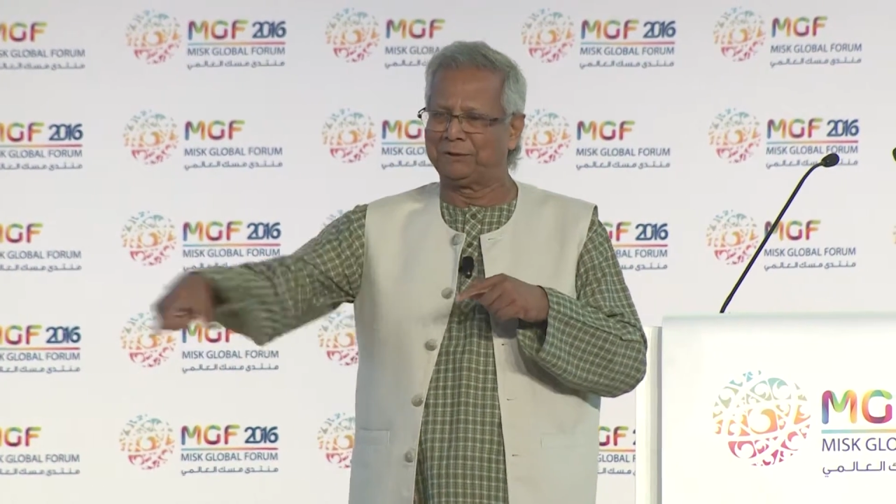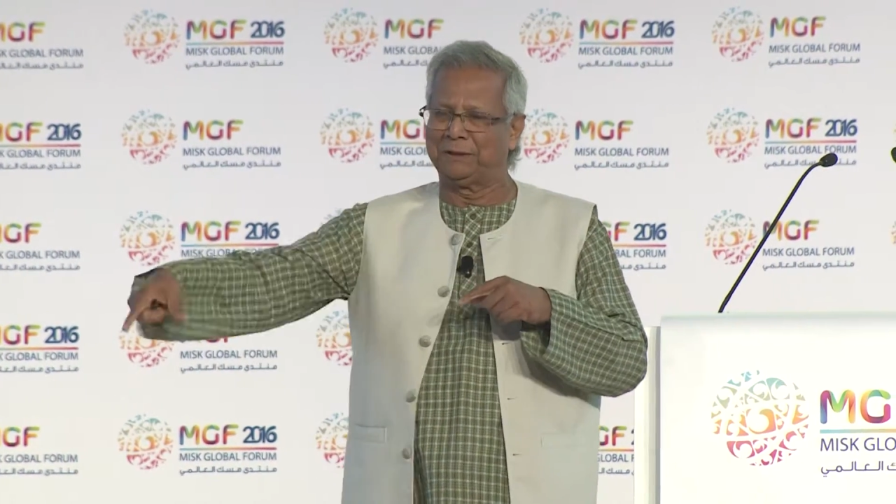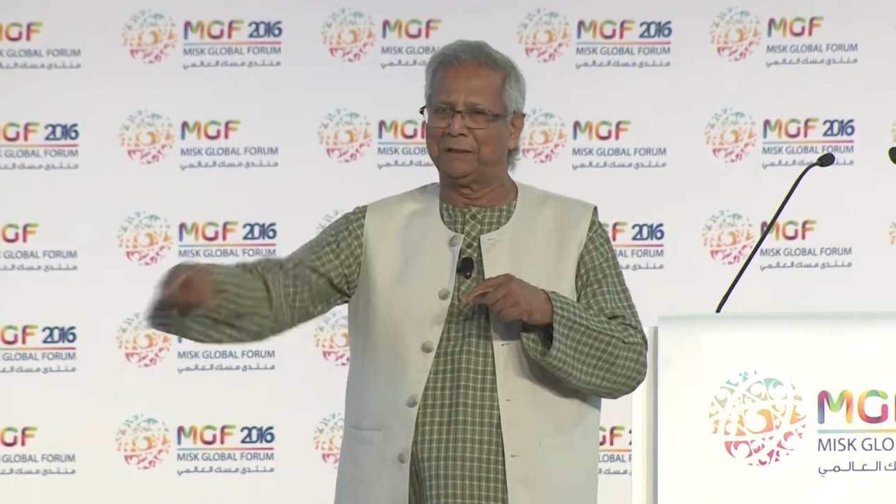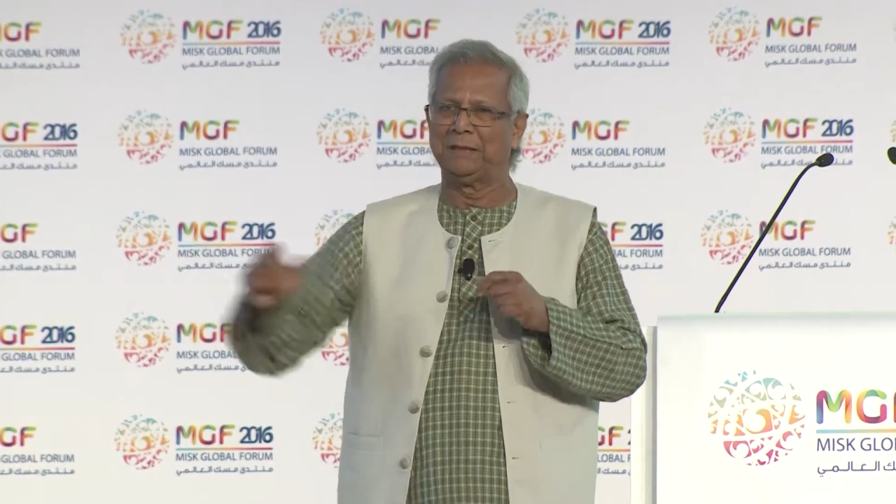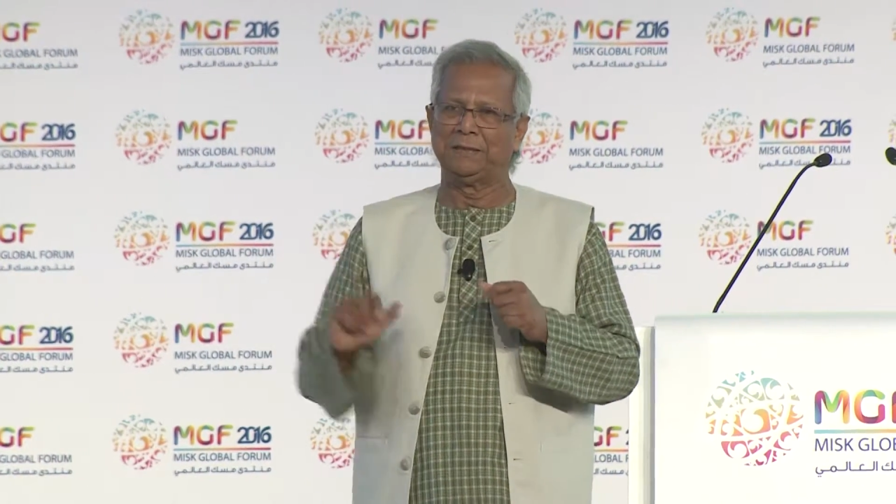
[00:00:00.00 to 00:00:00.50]

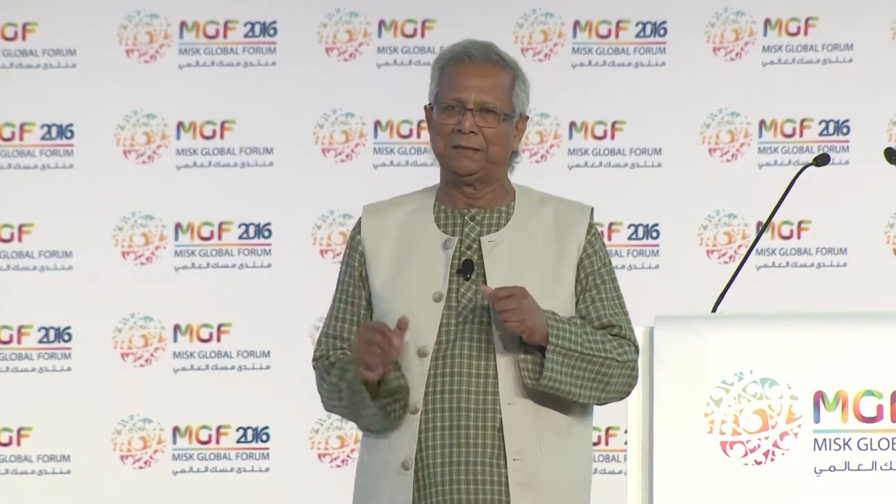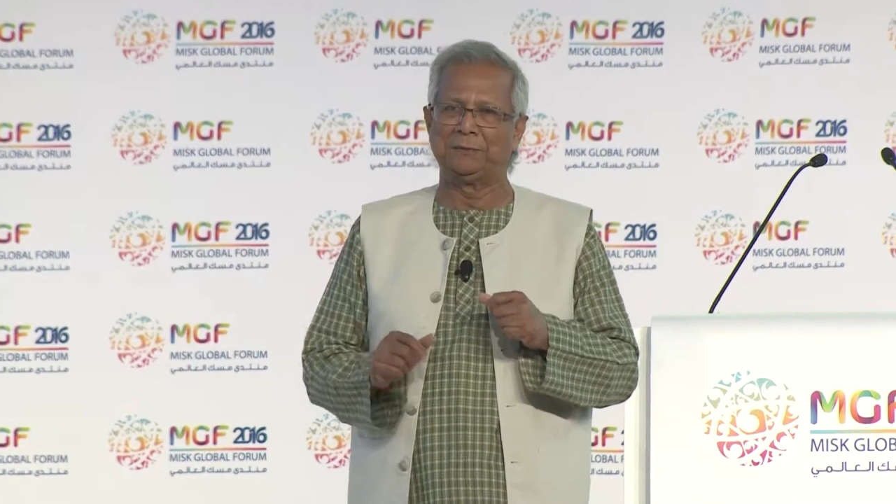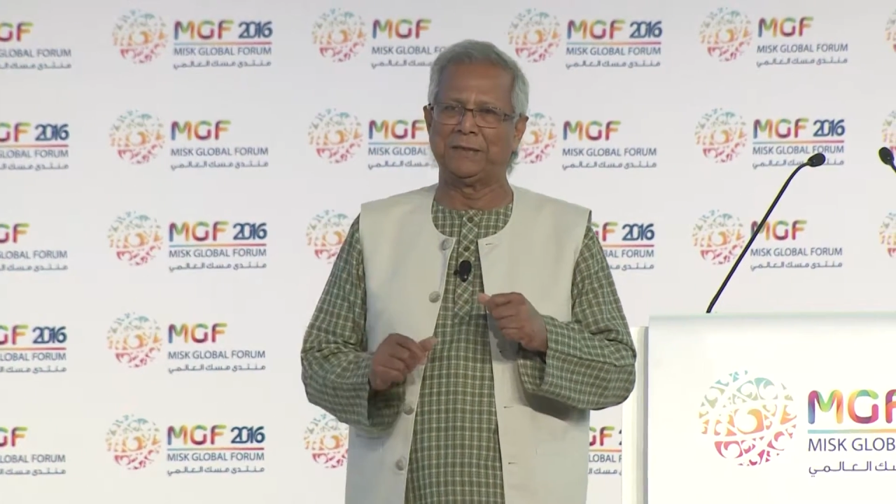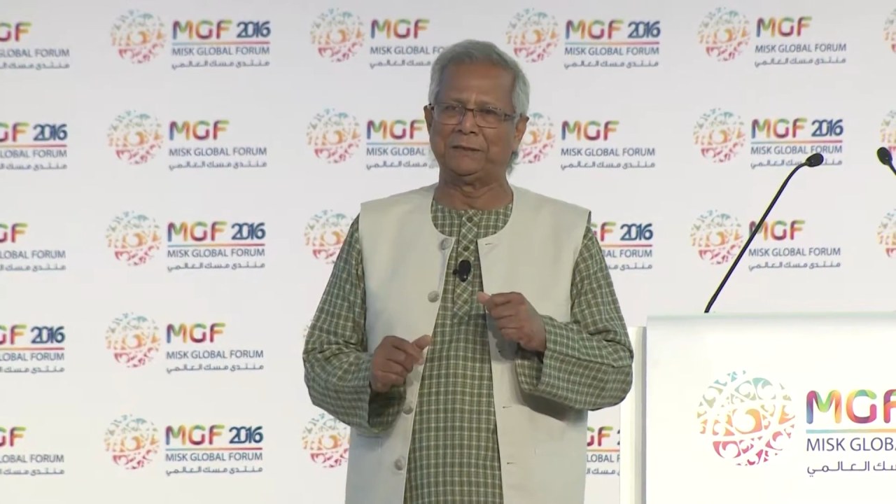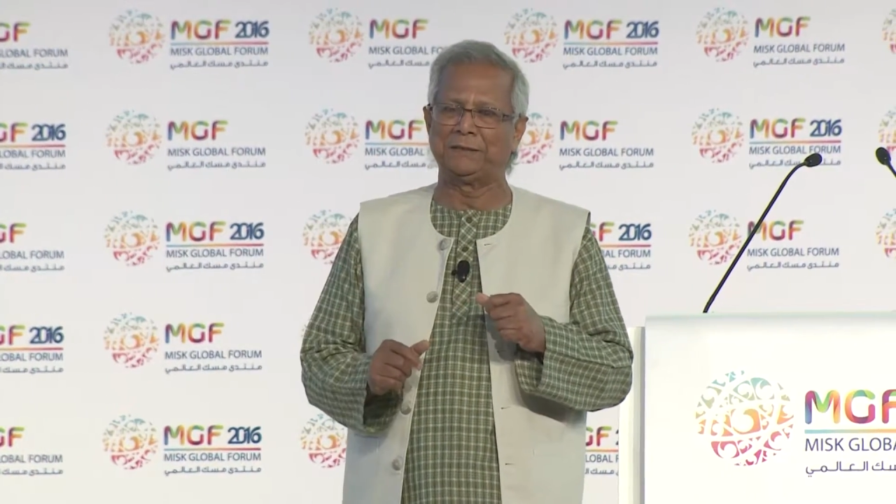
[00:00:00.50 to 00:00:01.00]
and now
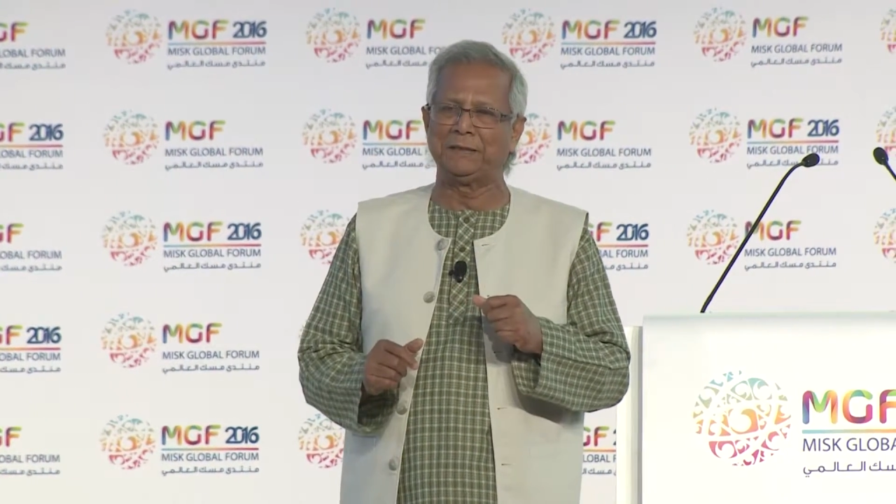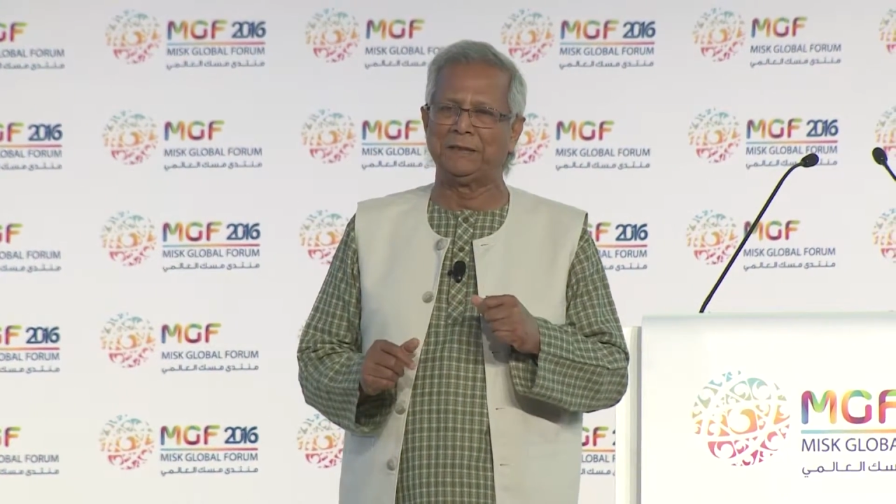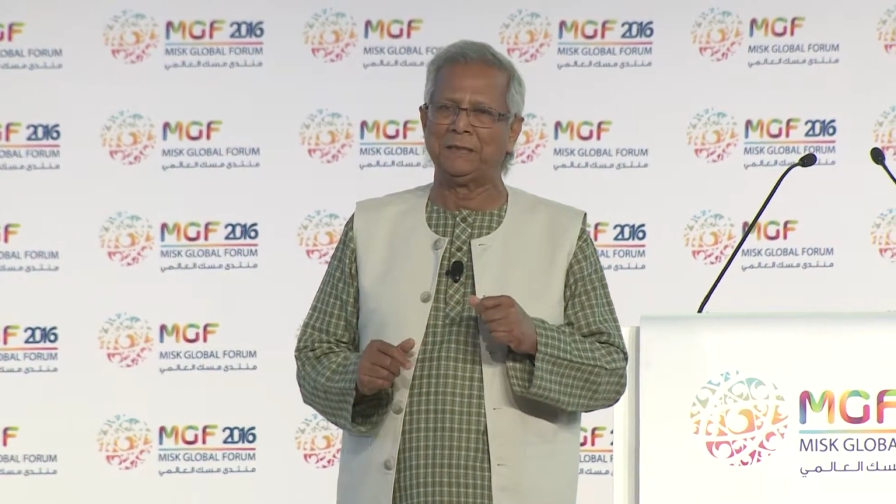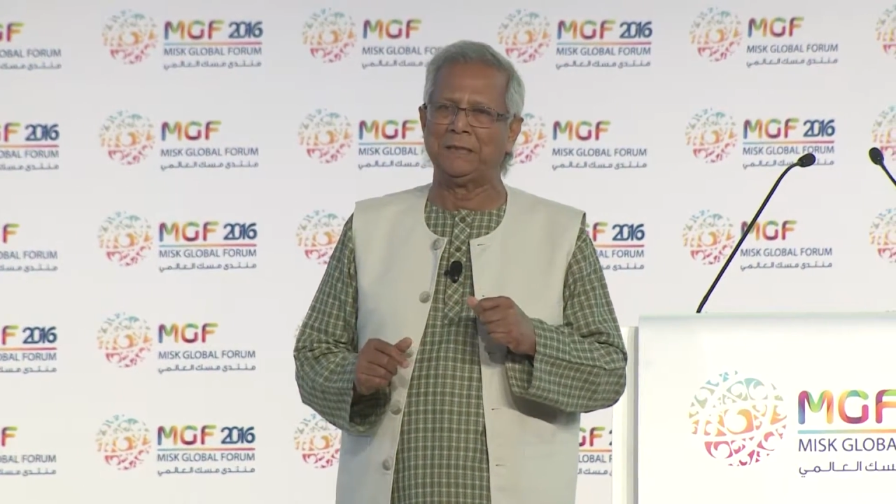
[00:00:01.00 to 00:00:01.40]
19.